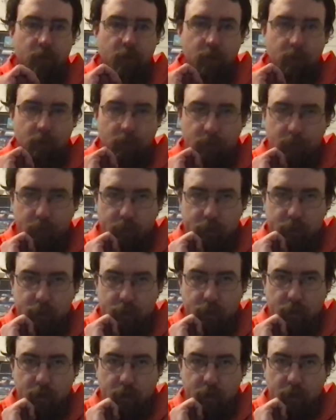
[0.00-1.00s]
First
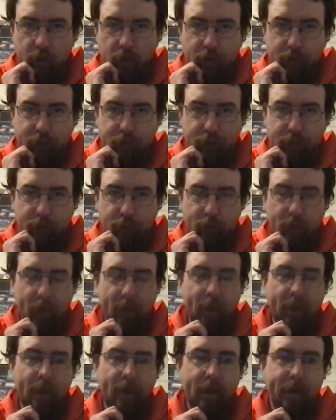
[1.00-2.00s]
off, we
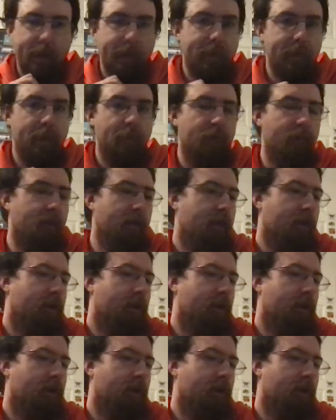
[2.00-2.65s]
have